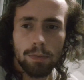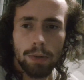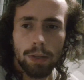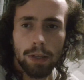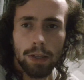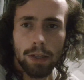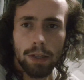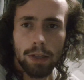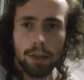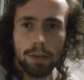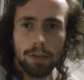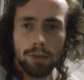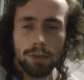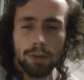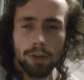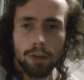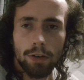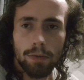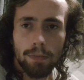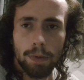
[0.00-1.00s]
me
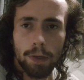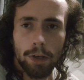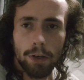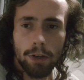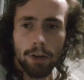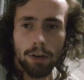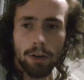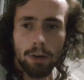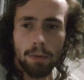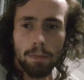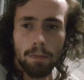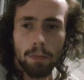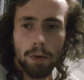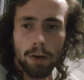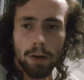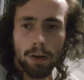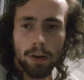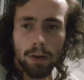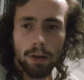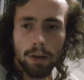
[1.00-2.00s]
sort of become
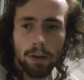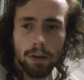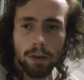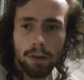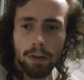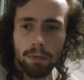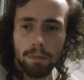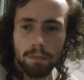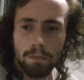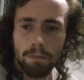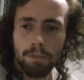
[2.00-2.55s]
more